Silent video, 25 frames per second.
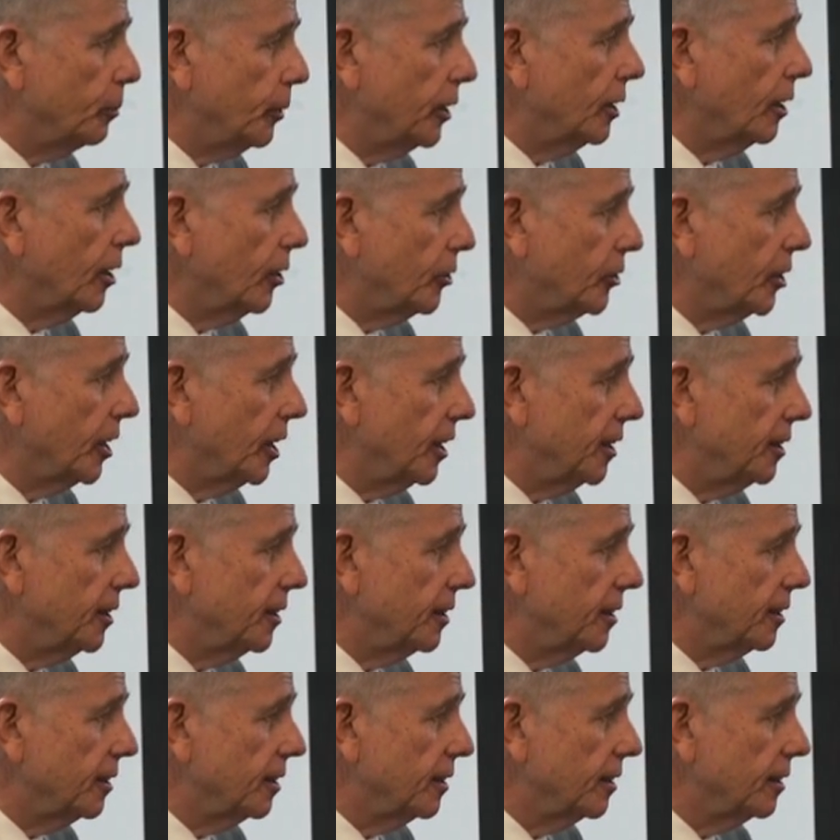be
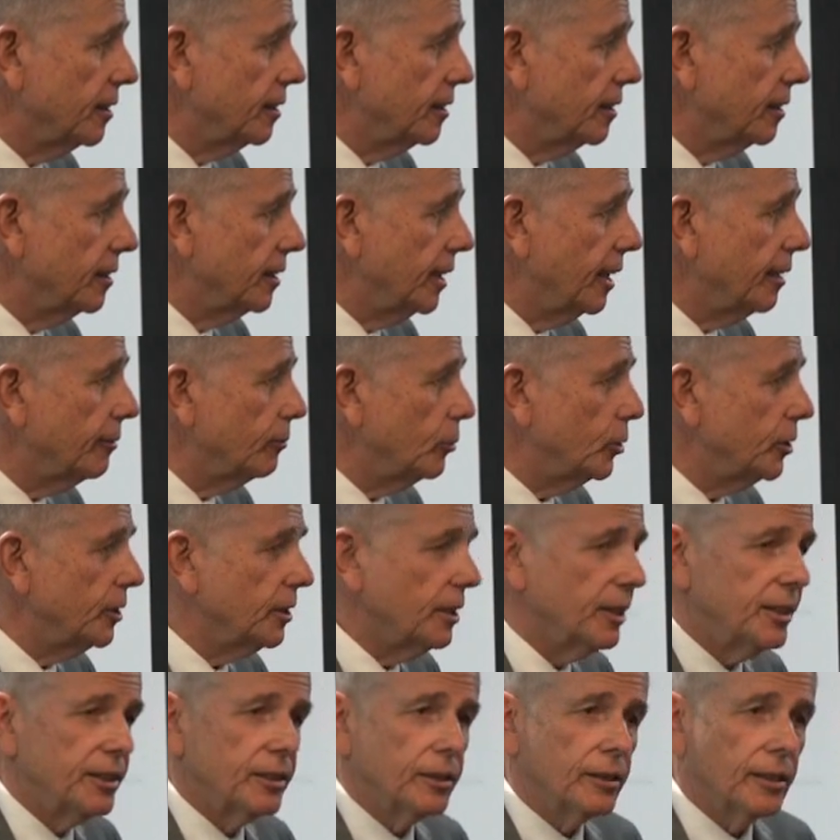located? That would
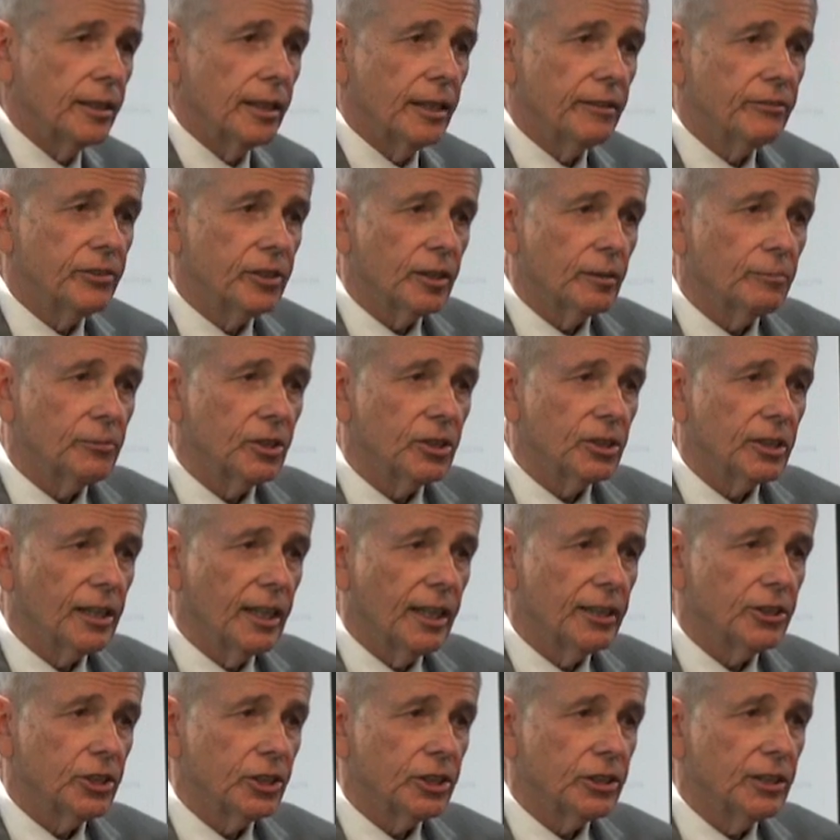need to have some
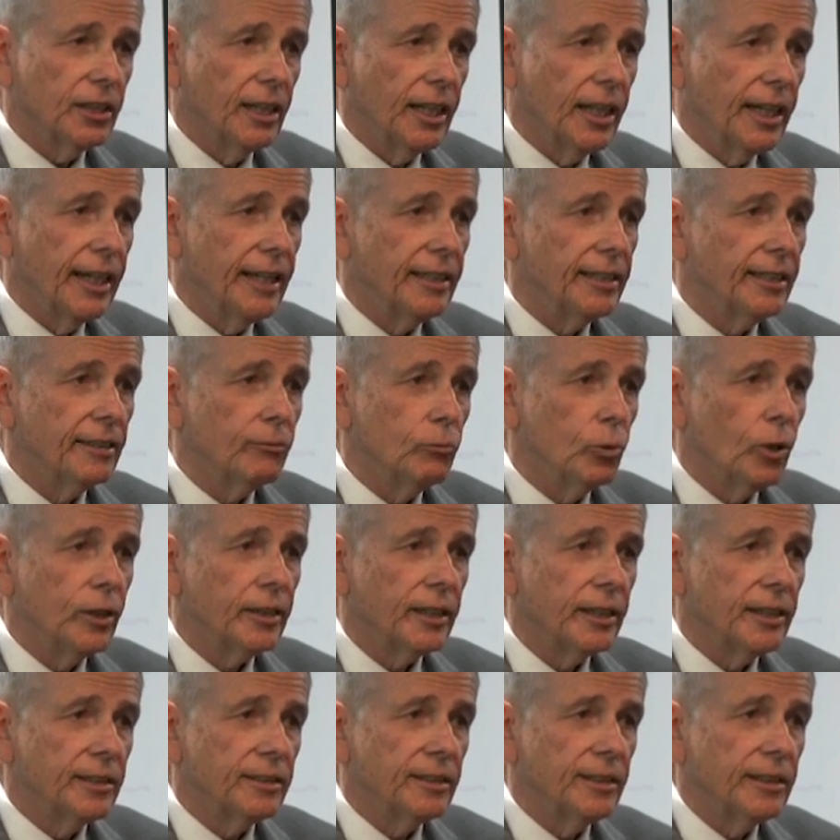discussion. And
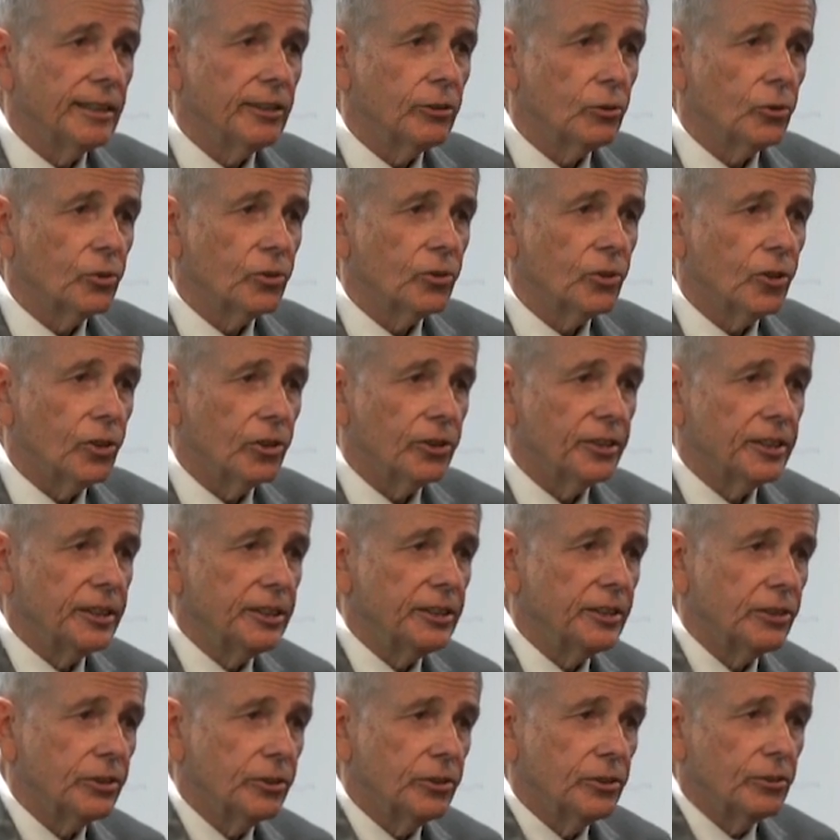what is their authority
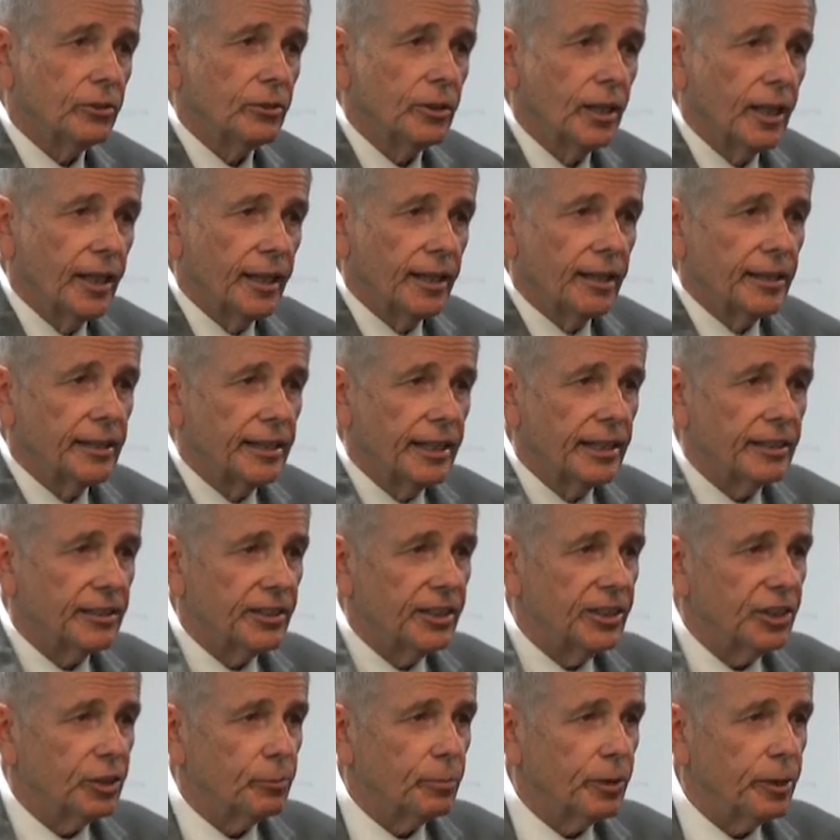to get
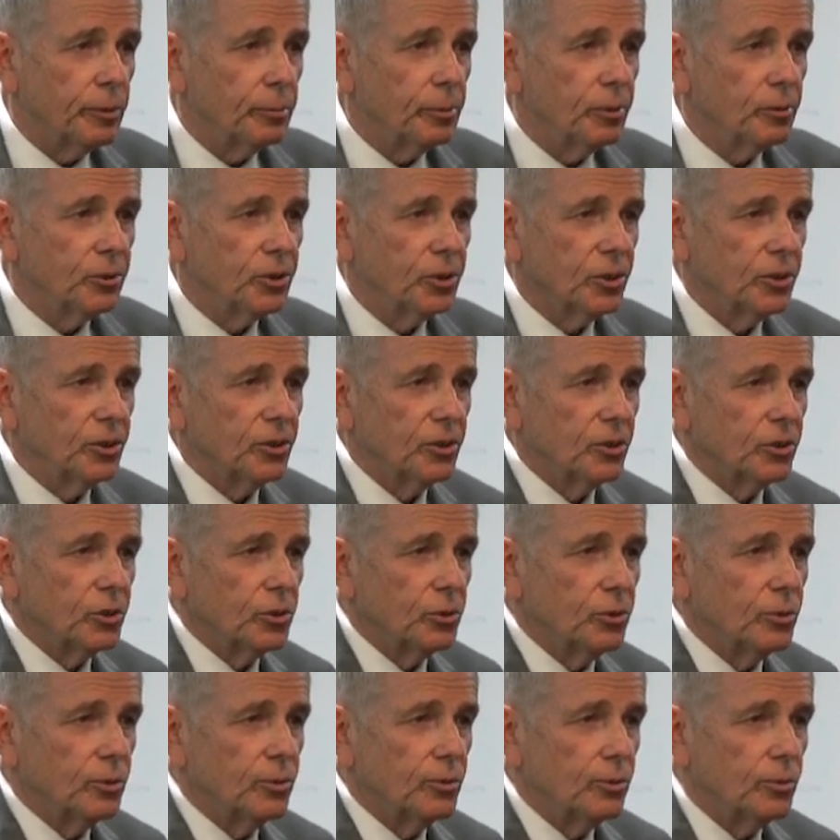these people
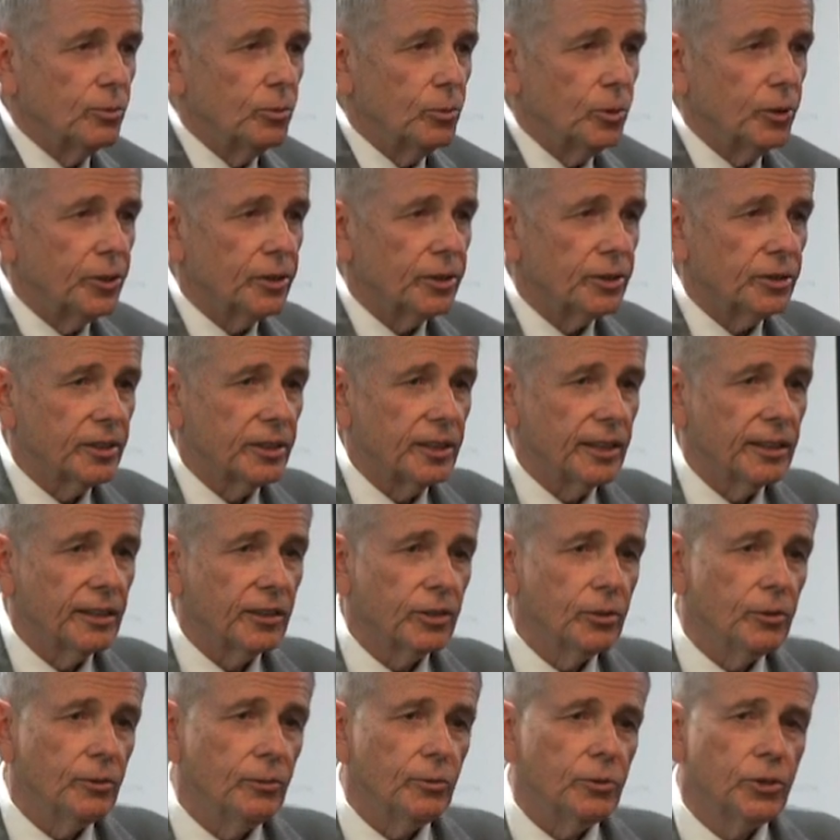to work together?
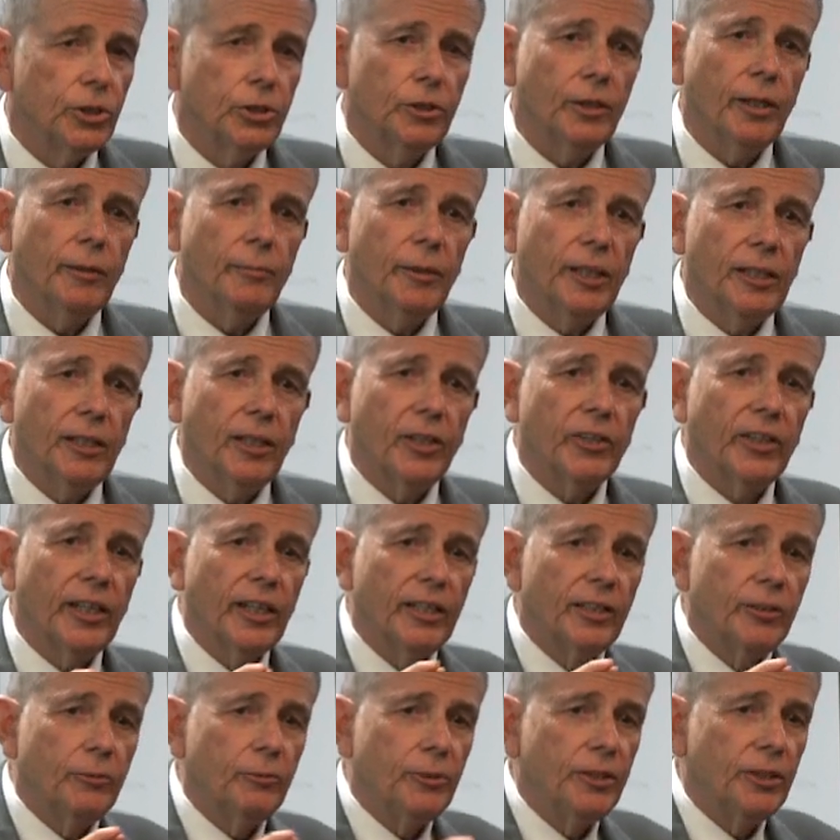Should they be
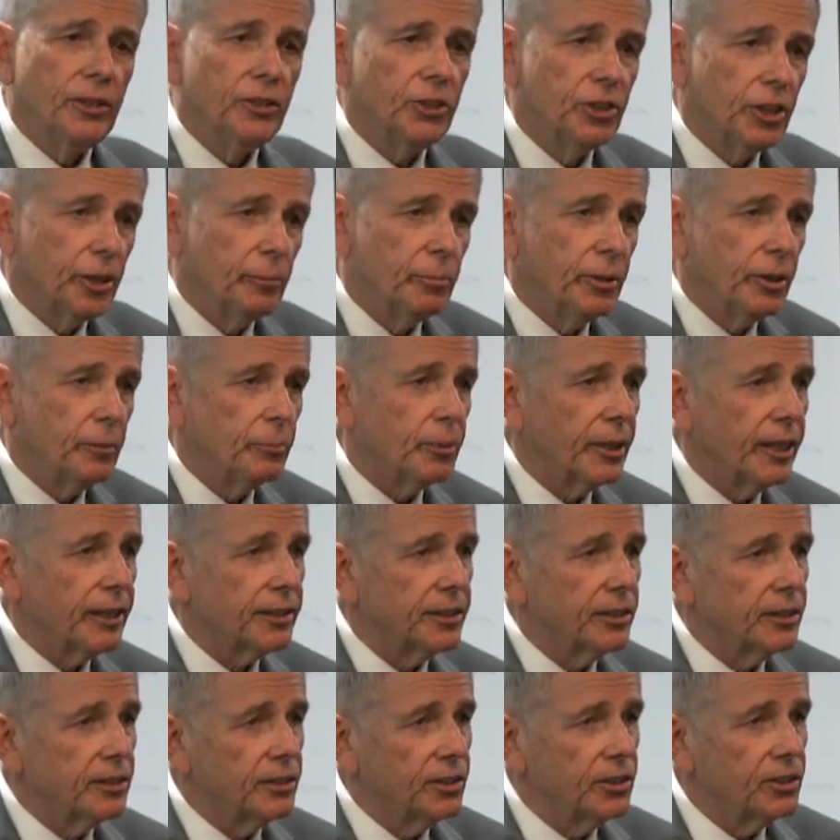located within GP
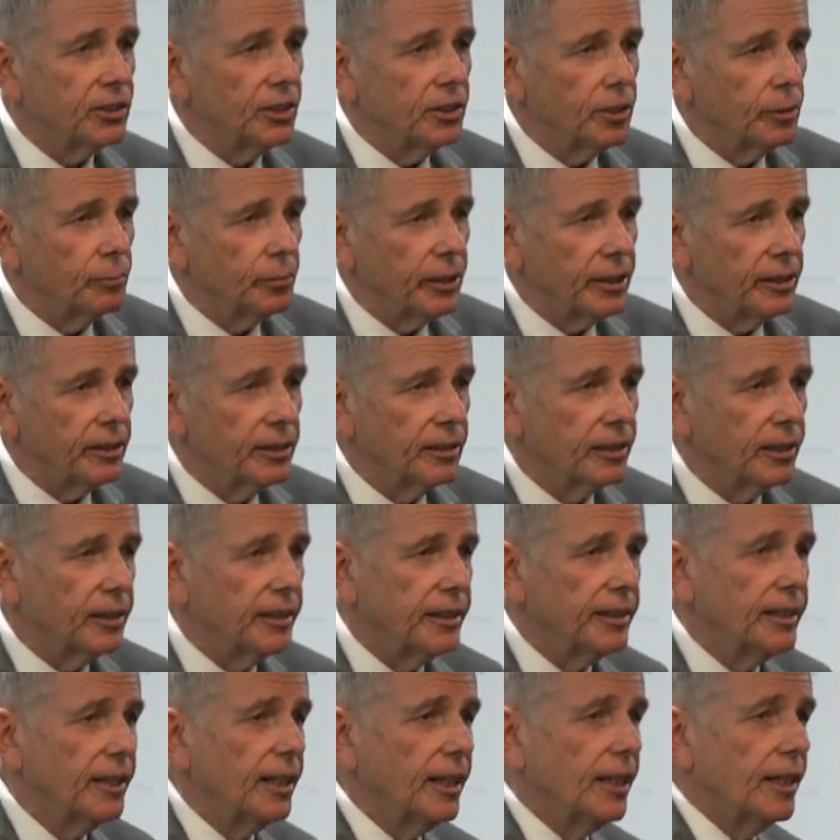practices
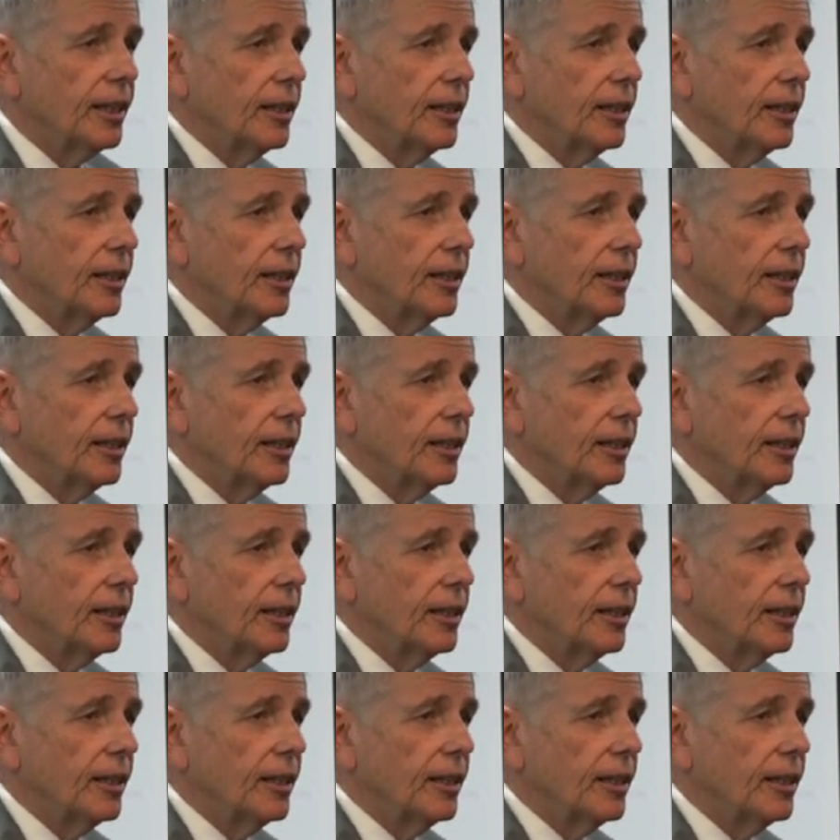independently?